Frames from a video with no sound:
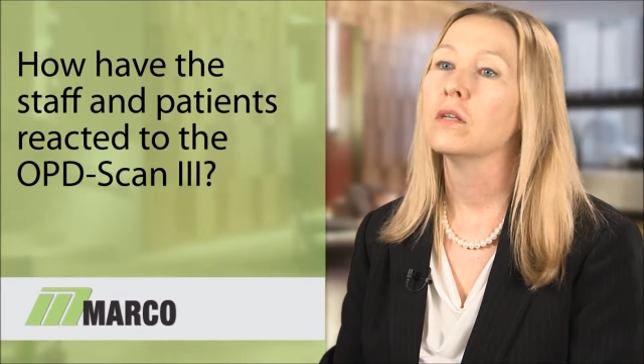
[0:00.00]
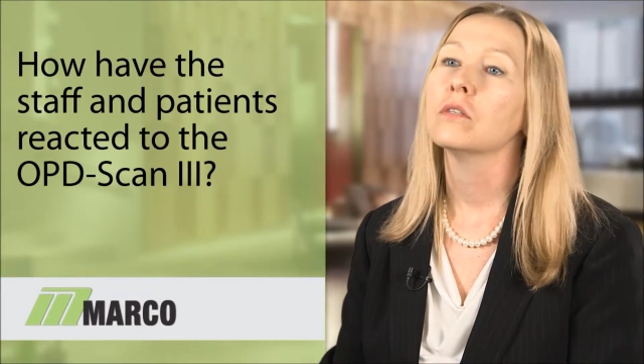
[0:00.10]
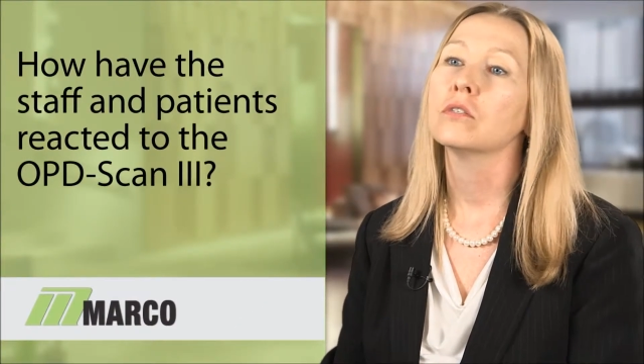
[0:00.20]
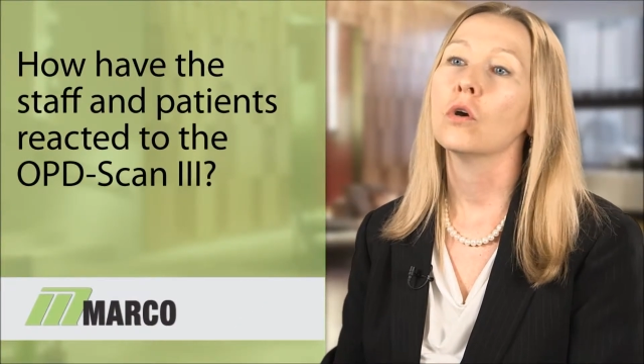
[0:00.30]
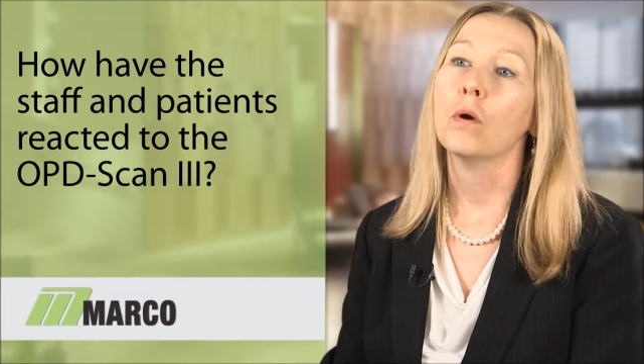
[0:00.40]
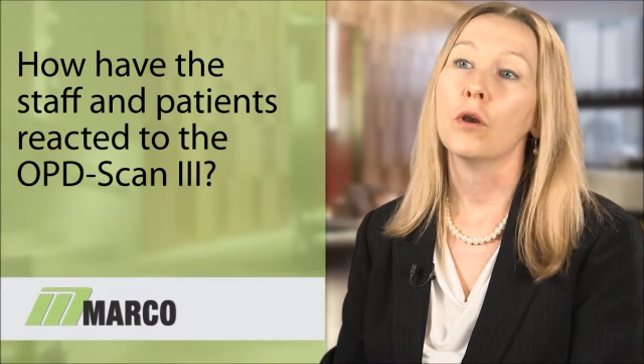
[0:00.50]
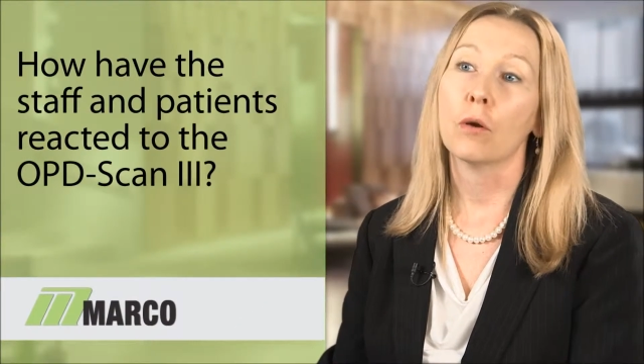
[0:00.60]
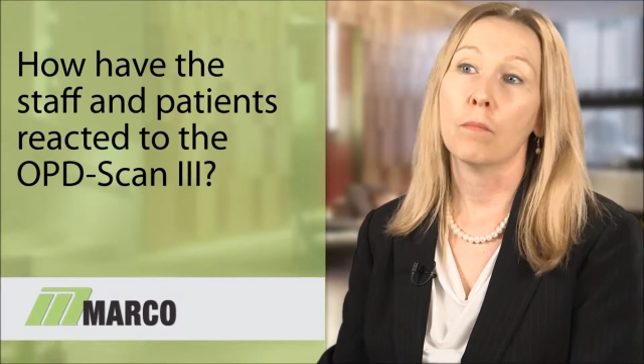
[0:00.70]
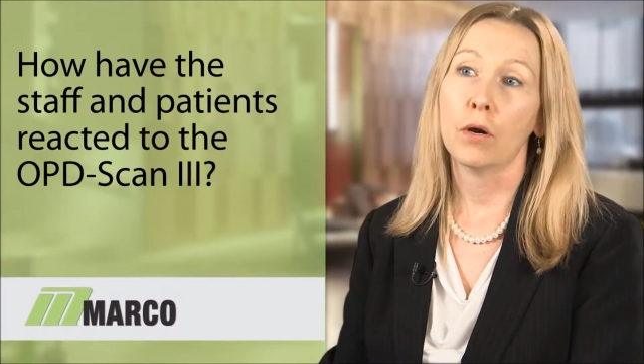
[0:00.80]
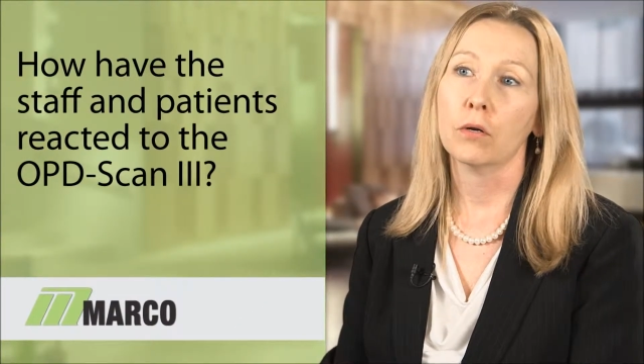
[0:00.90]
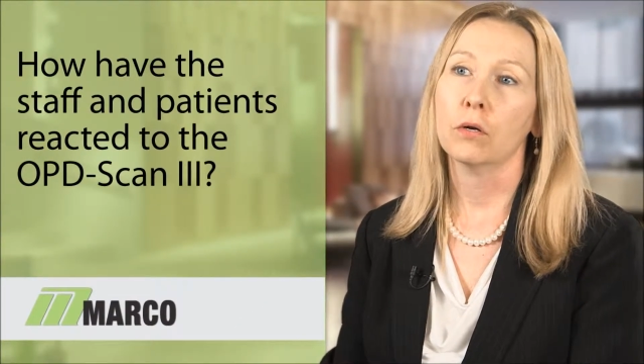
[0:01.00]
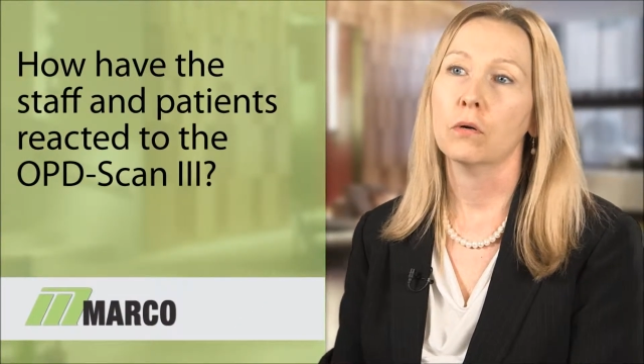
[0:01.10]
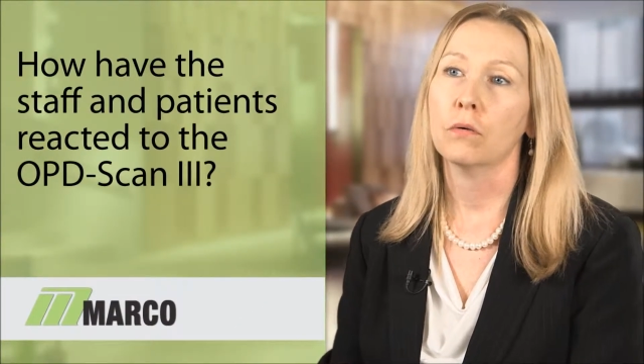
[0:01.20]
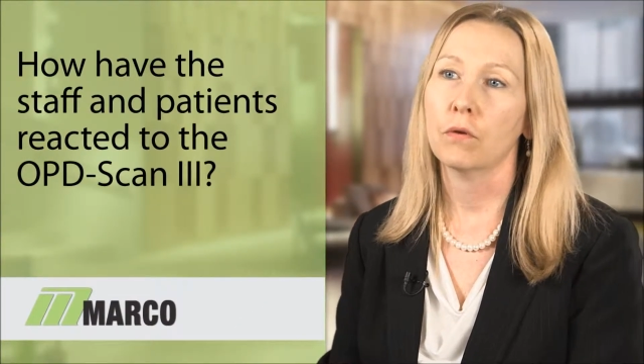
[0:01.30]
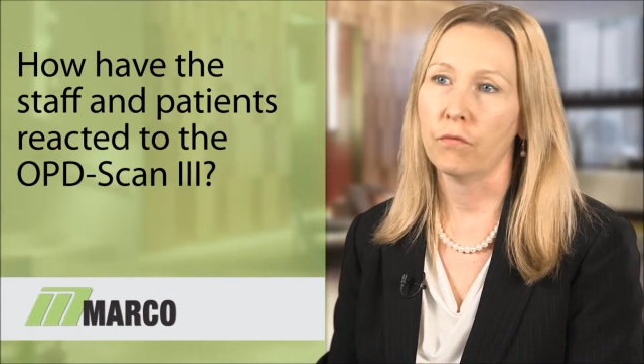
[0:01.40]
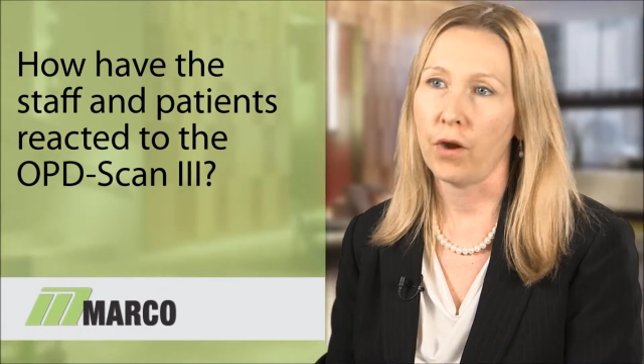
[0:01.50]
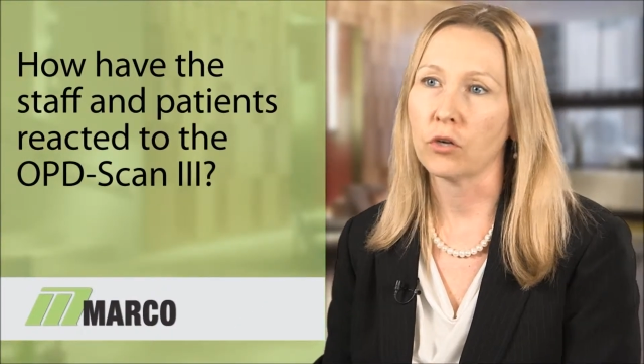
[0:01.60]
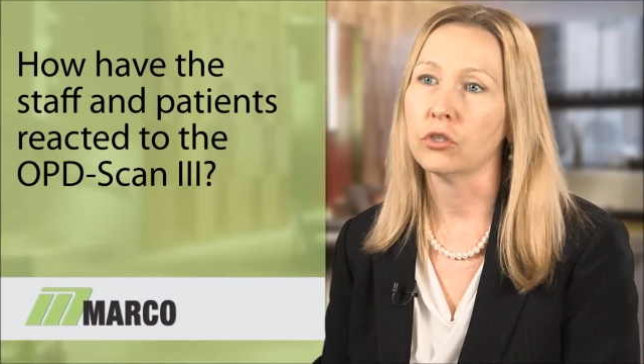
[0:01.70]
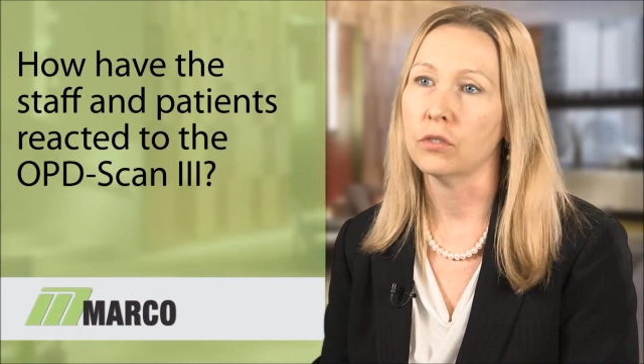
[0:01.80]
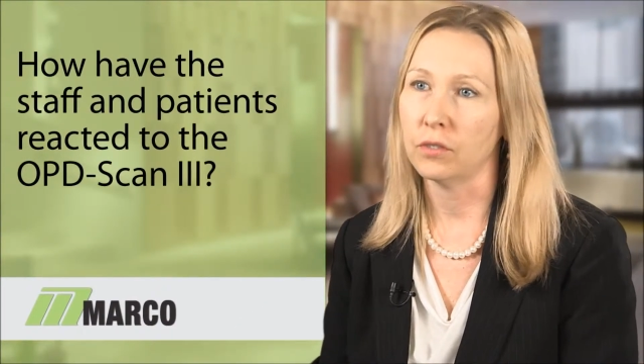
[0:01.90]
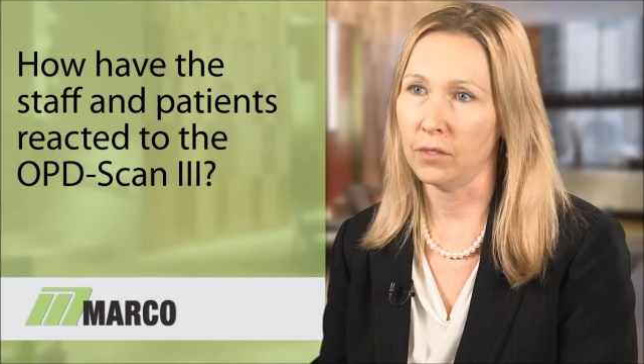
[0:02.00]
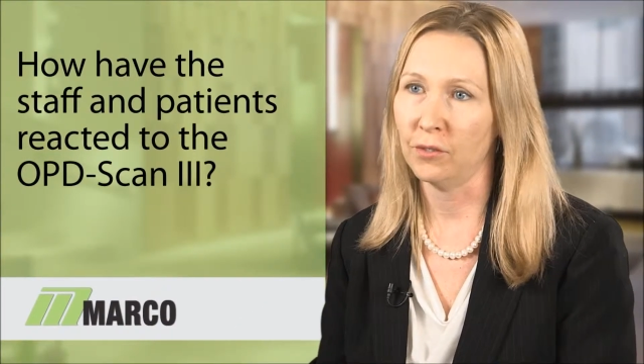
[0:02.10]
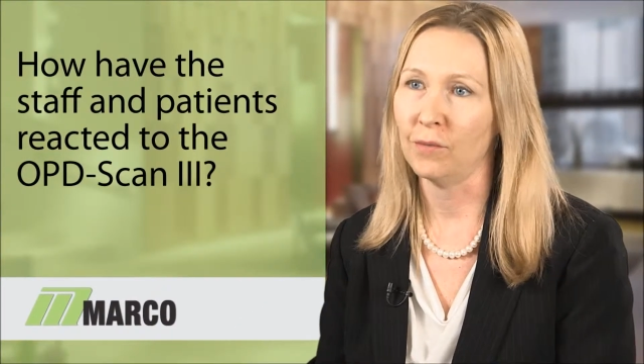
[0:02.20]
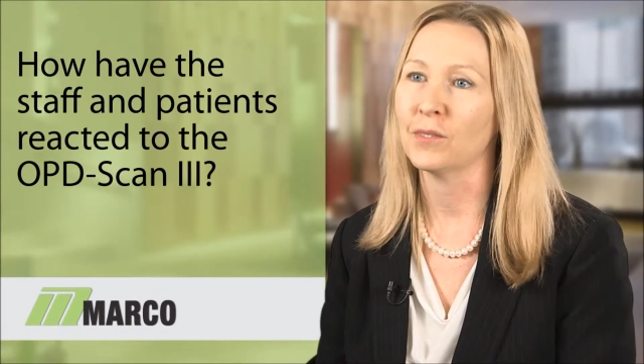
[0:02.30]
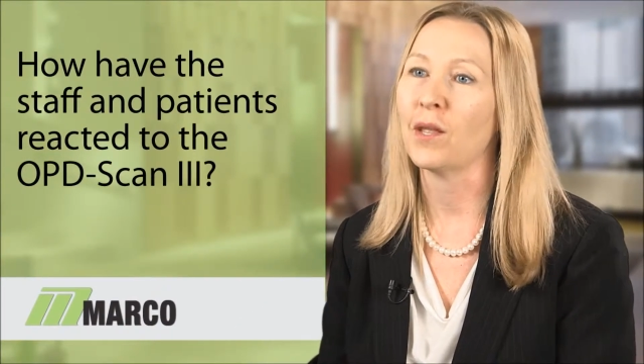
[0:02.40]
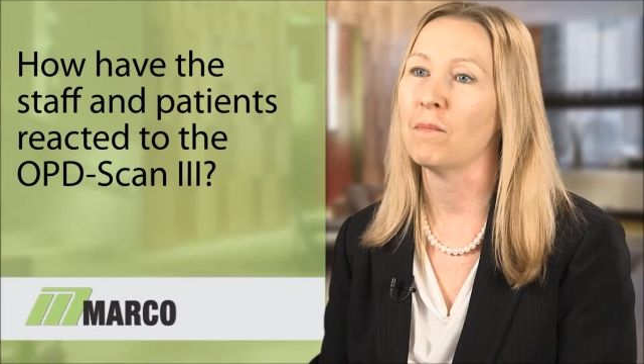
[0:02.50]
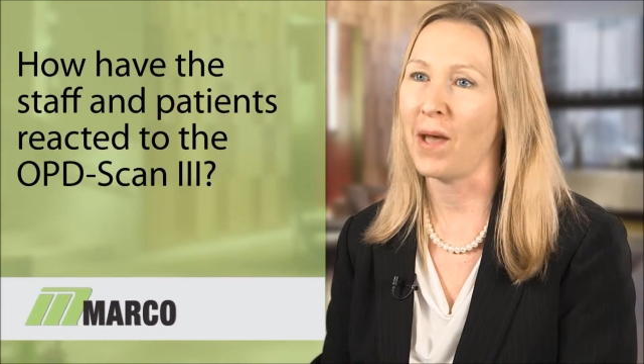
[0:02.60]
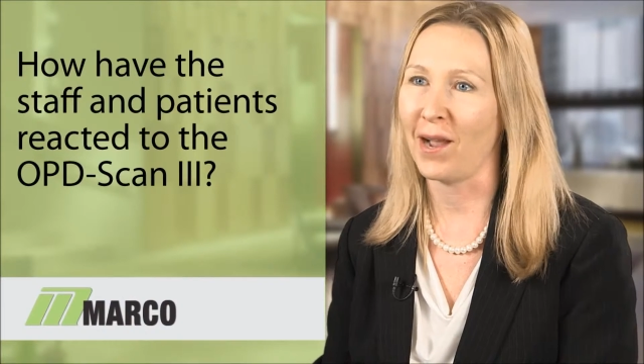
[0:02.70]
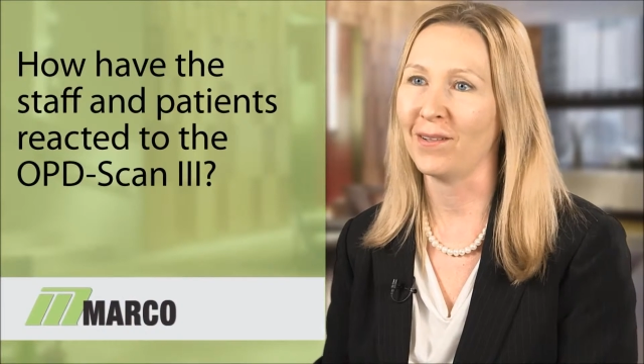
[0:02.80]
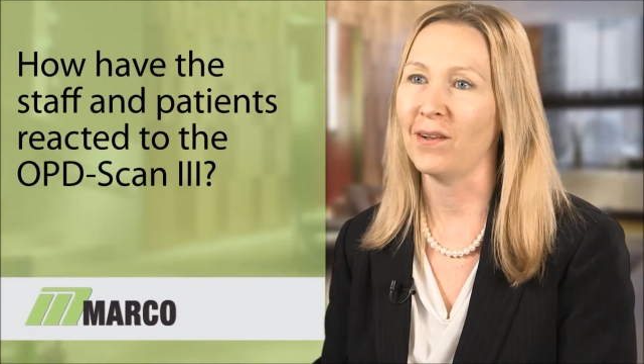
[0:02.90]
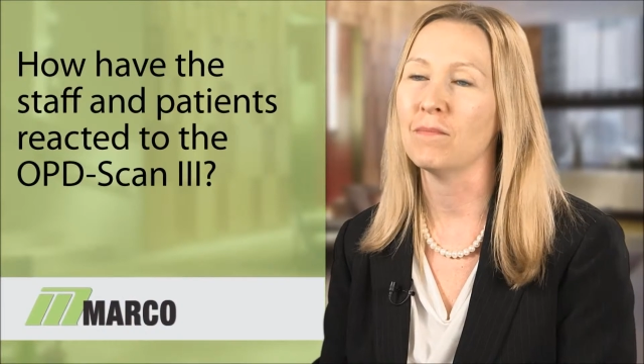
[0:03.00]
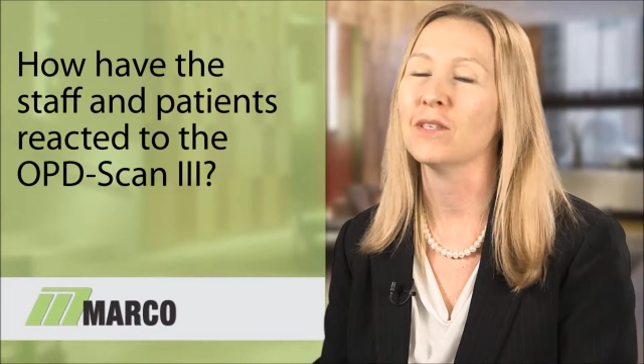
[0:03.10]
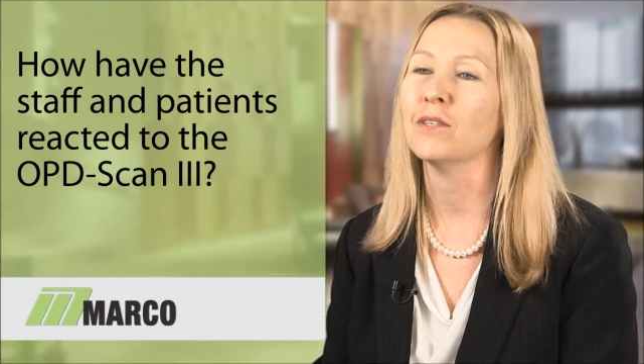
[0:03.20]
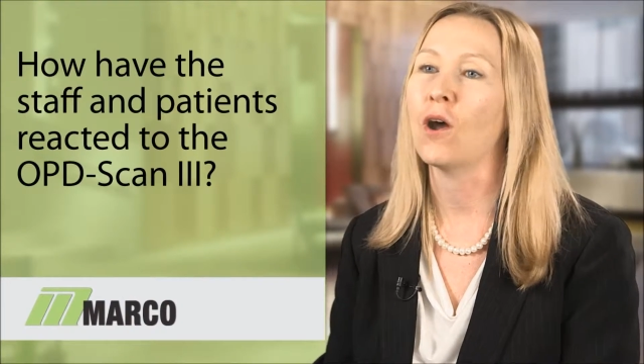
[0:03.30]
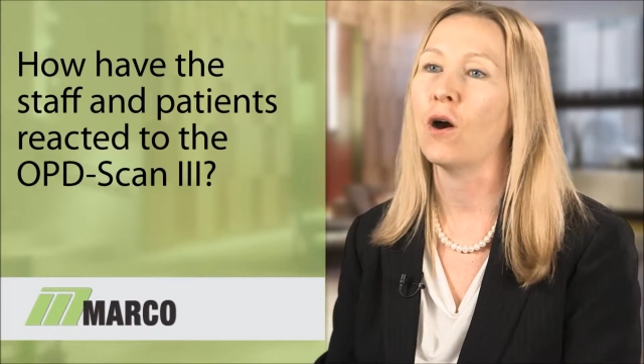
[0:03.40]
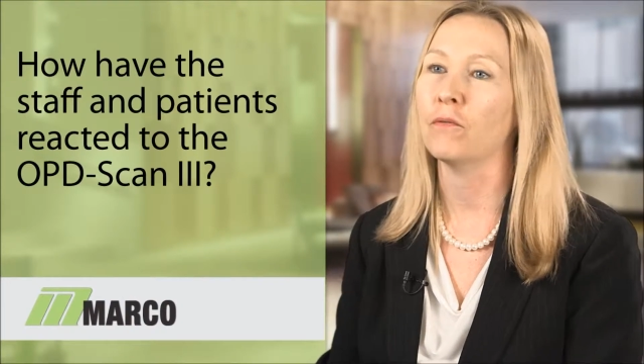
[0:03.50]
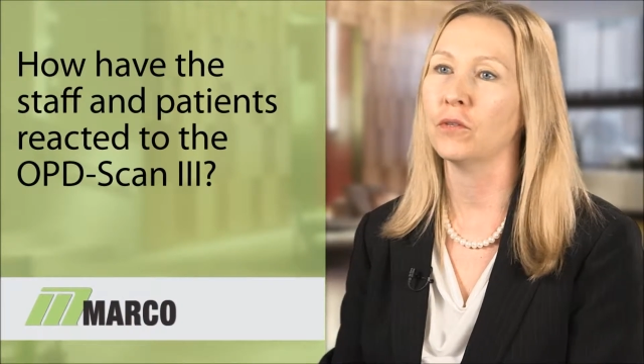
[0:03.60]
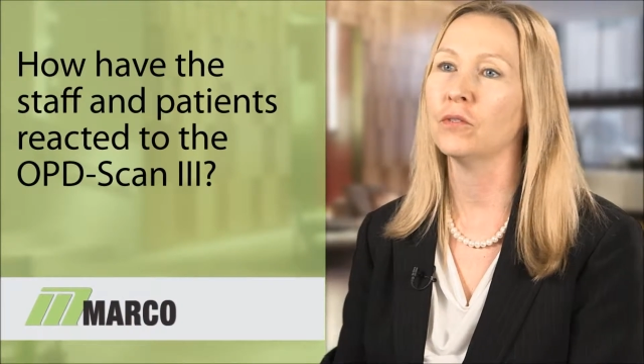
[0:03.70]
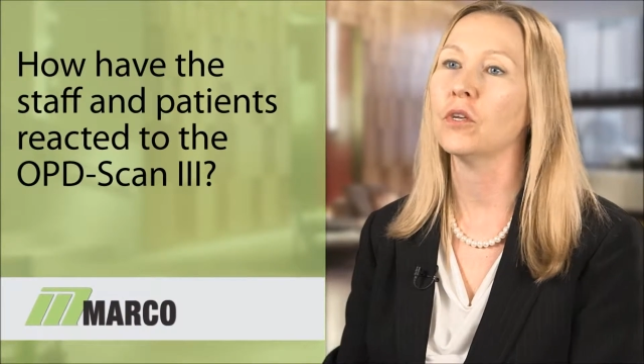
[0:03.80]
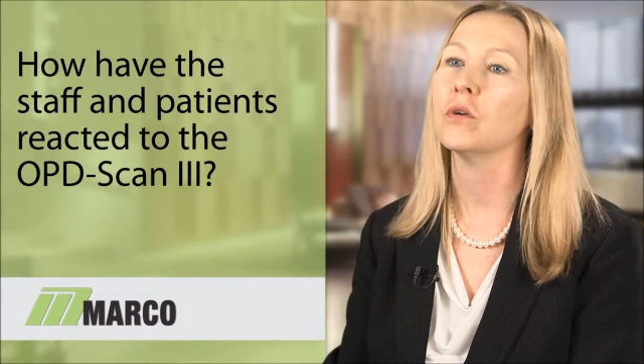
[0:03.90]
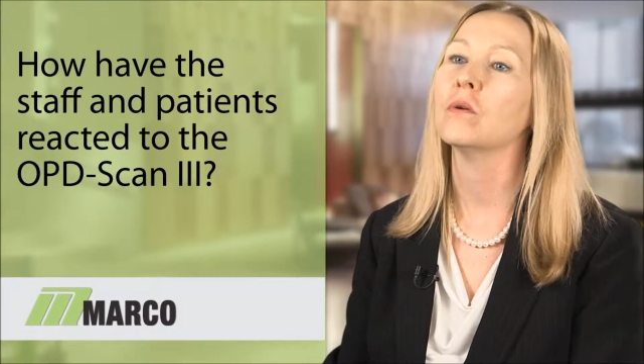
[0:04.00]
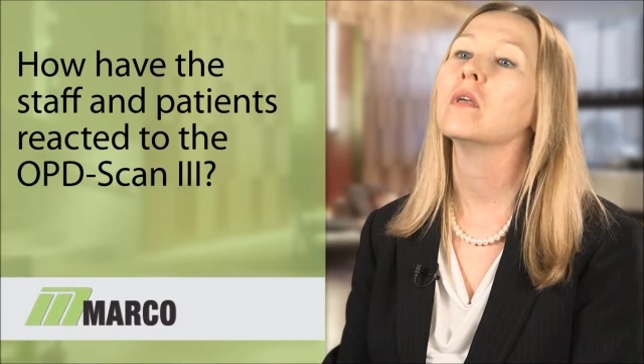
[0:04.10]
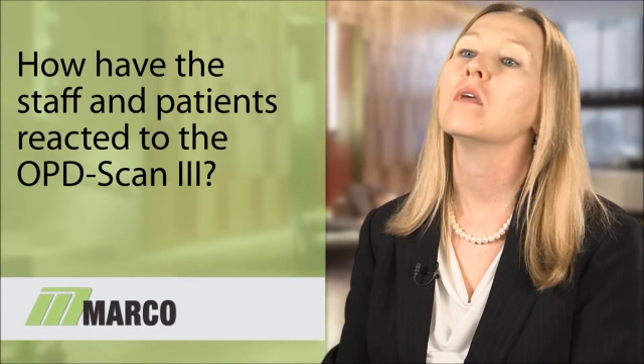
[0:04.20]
So when our Marco refraction systems get backed up, as they often do,